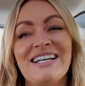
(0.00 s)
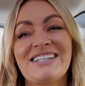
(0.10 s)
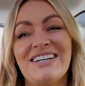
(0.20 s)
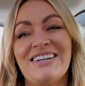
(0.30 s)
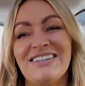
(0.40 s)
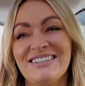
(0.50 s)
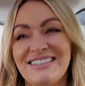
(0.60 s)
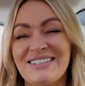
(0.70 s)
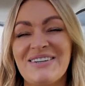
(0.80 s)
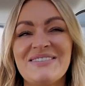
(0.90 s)
Oh my
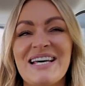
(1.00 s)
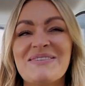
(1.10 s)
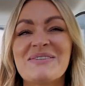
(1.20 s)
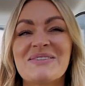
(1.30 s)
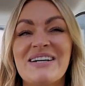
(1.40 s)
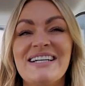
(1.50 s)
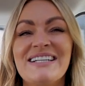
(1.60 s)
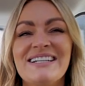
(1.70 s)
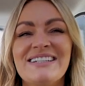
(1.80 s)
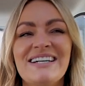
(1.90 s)
God, top table with Wayno.
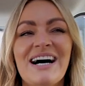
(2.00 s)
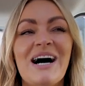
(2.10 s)
Yeah.